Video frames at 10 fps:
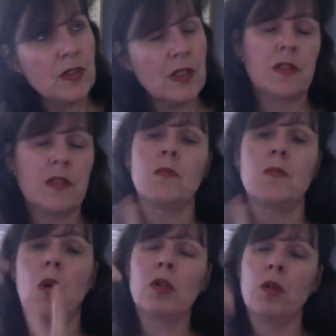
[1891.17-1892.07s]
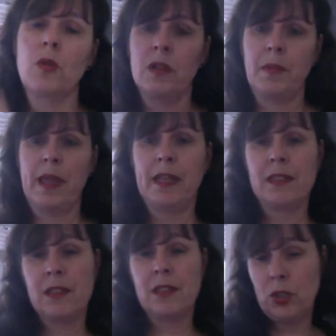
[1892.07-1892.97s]
these small local
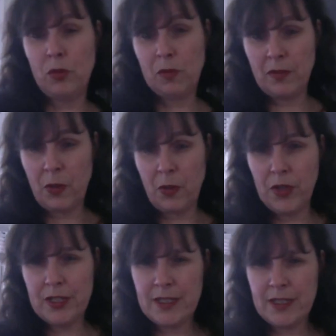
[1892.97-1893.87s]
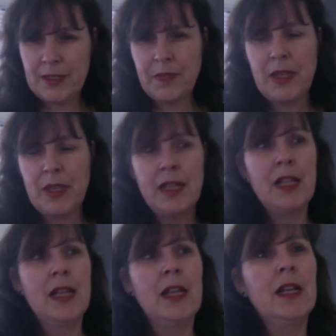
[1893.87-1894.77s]
banks a global voice.
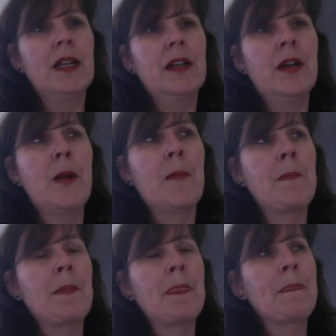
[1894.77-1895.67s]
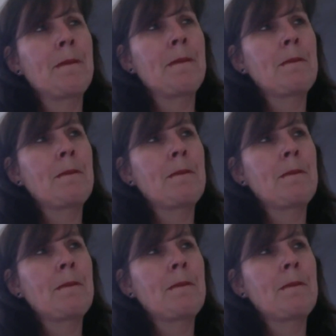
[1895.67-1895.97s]
And